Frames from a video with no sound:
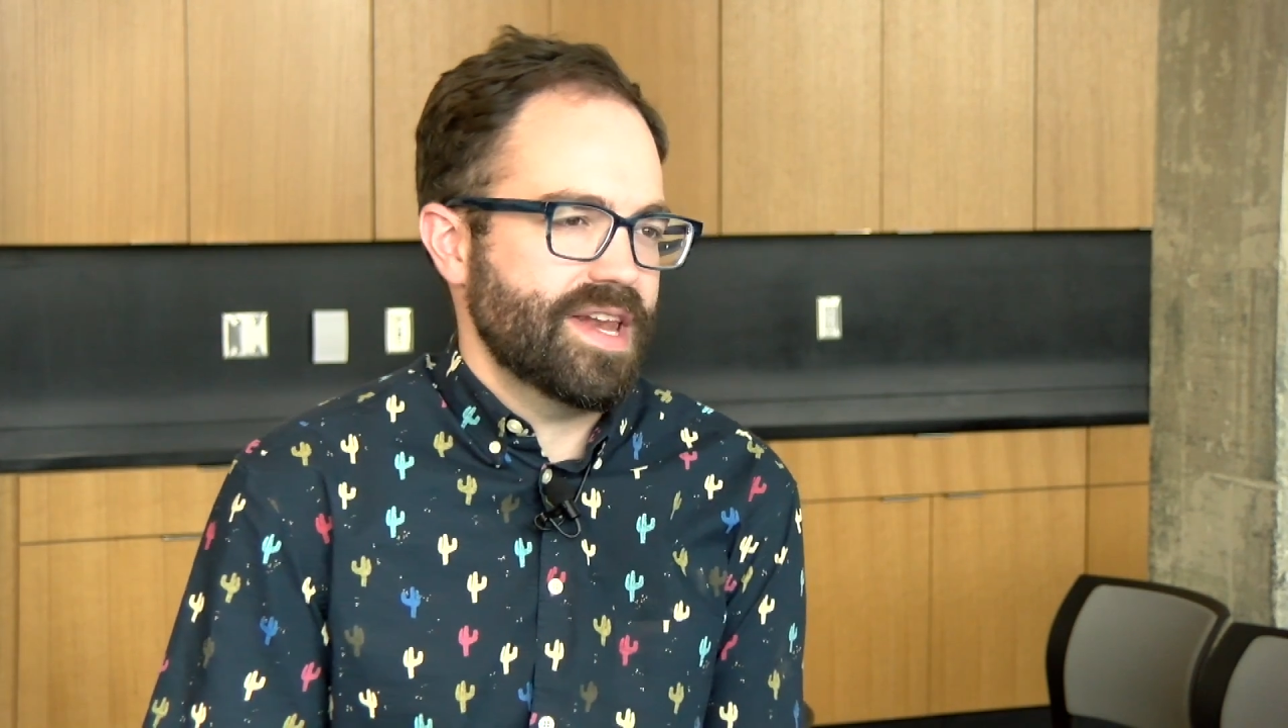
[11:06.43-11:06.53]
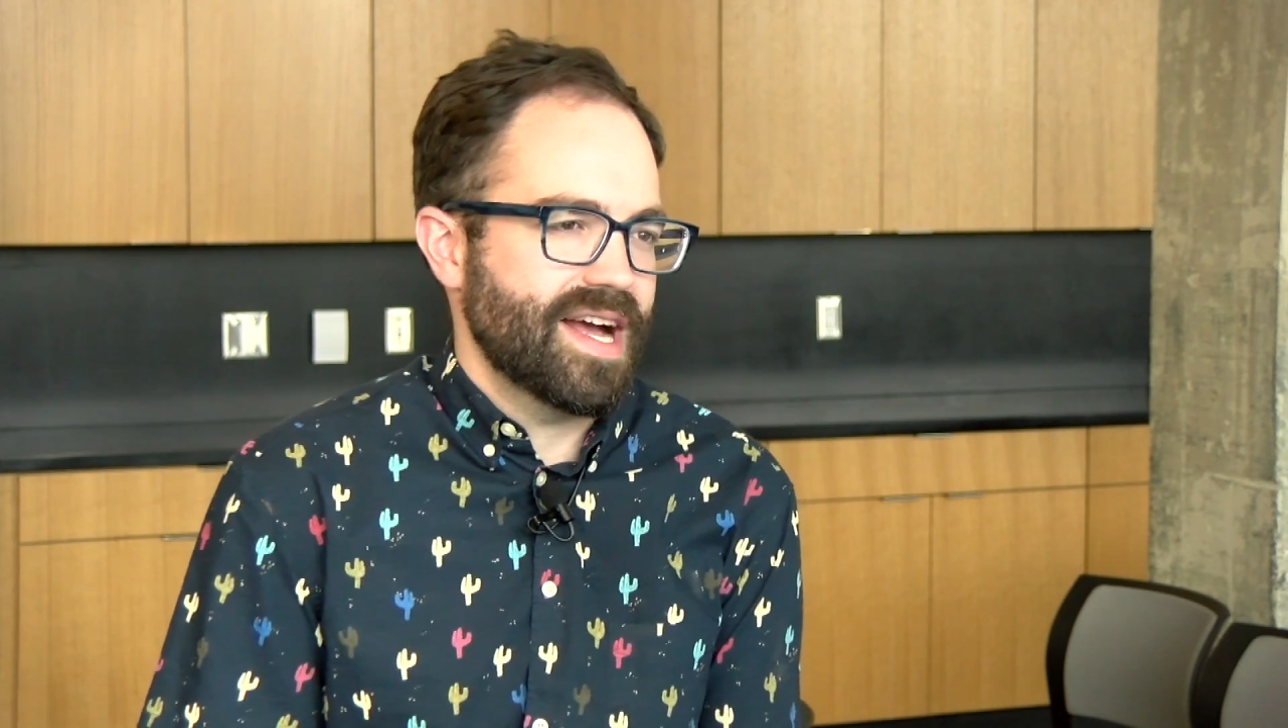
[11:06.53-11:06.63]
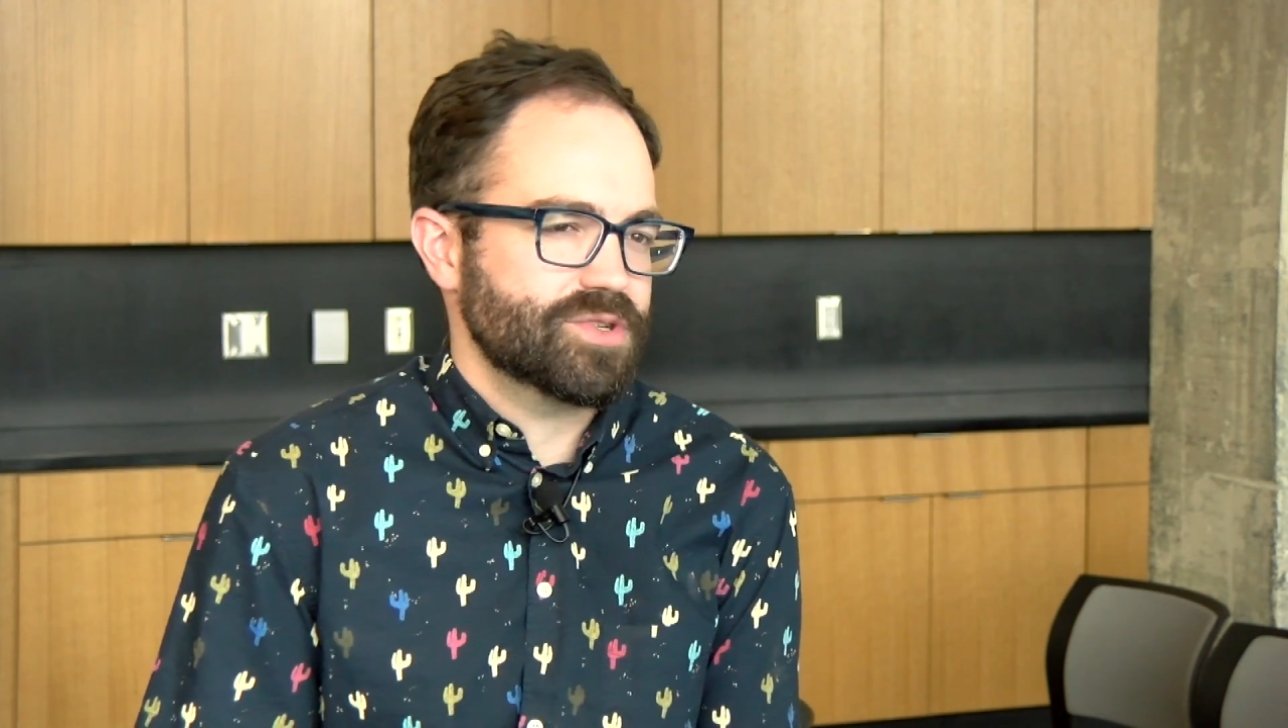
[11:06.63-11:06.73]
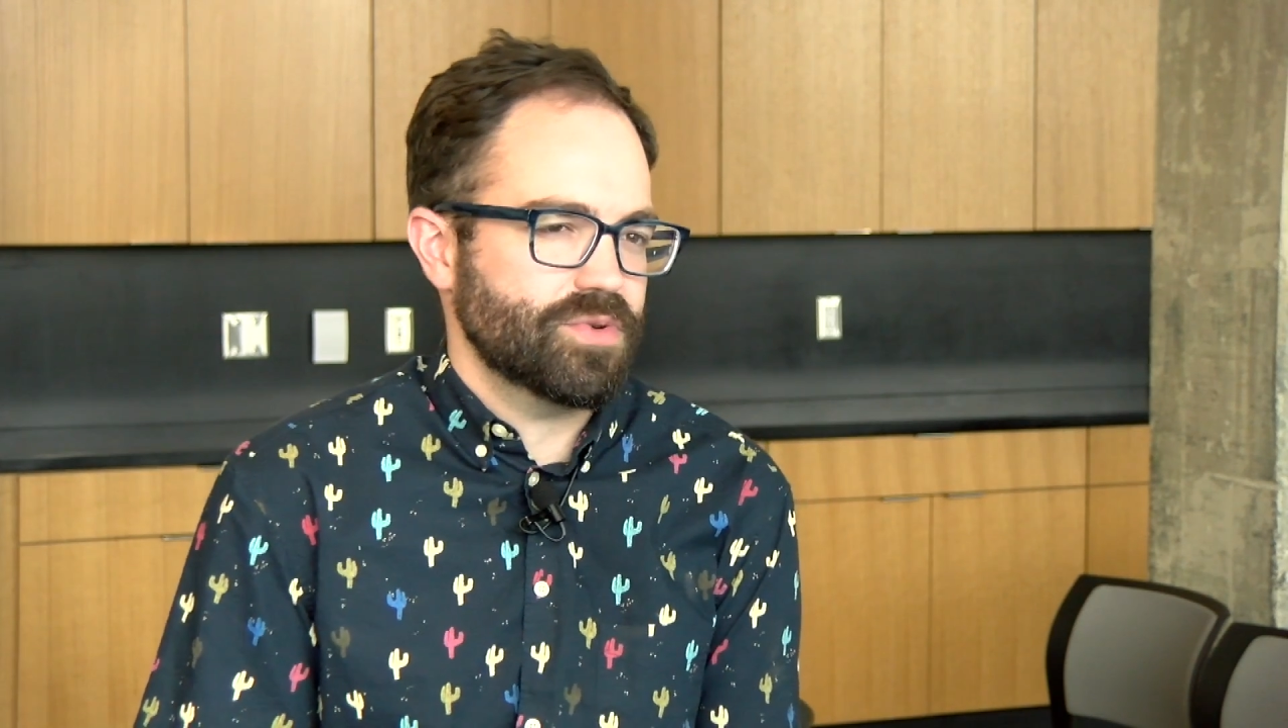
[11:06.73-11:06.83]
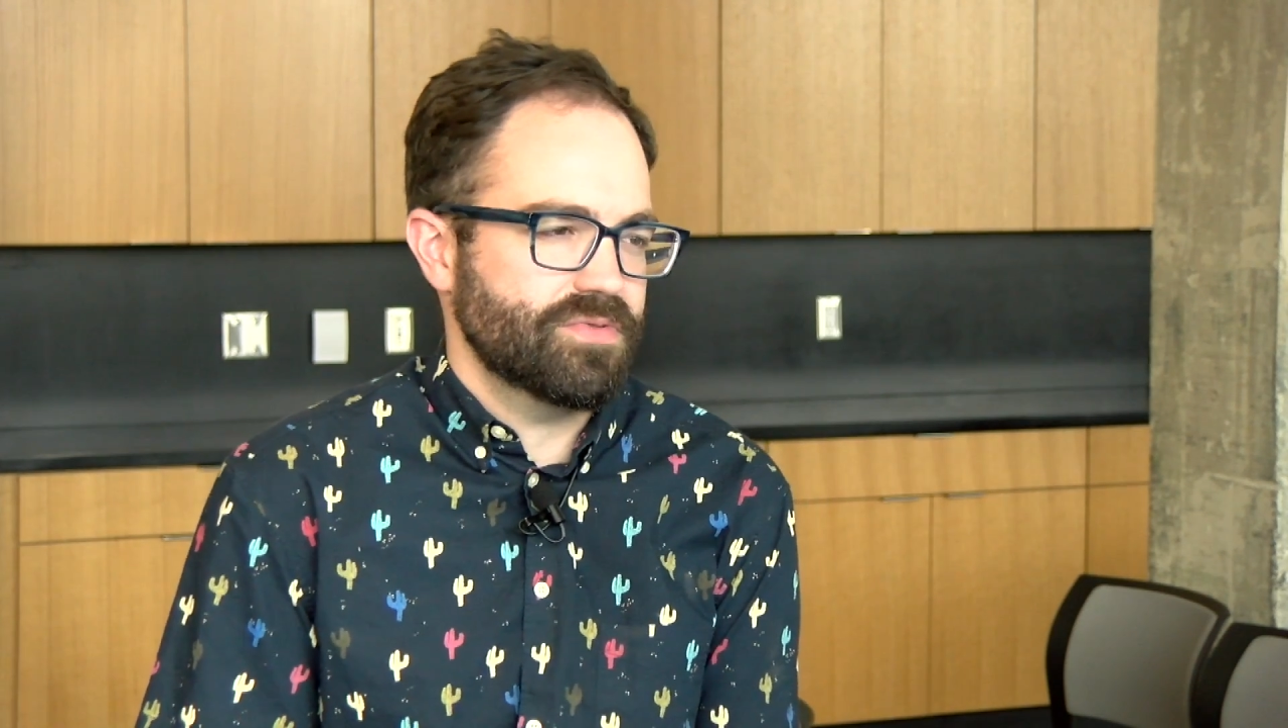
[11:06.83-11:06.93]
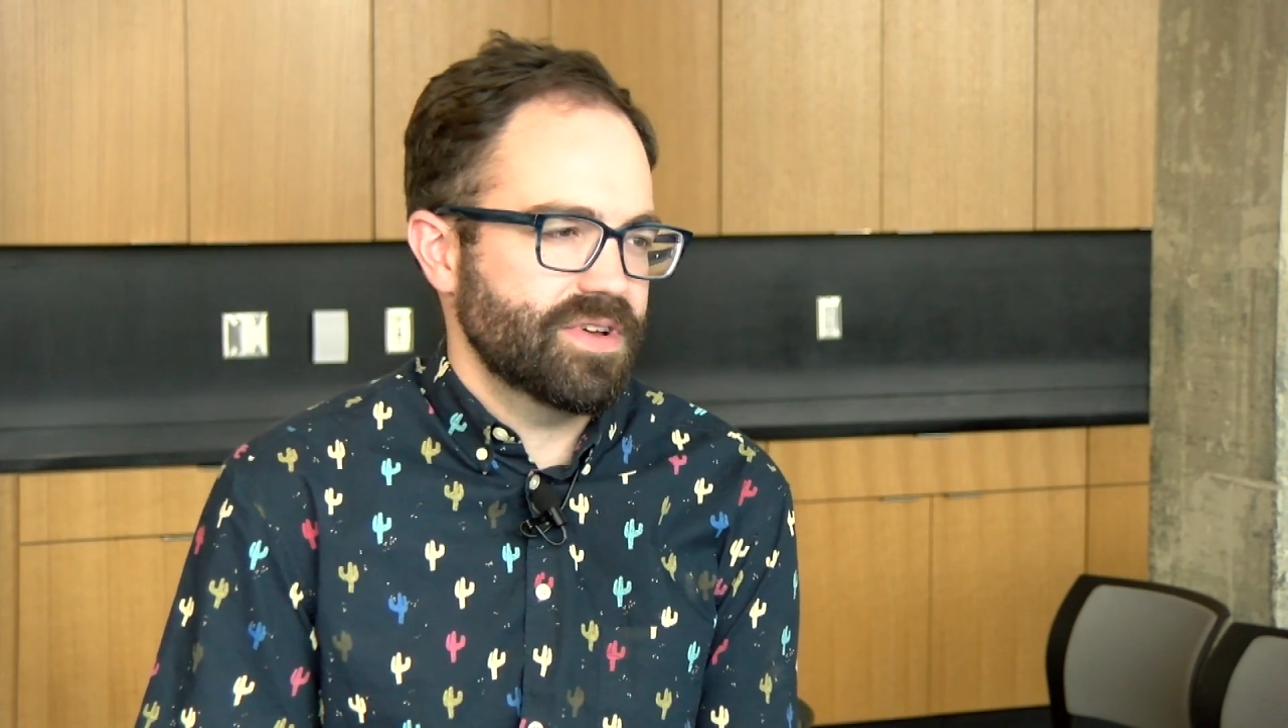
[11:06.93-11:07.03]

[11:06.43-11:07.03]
natural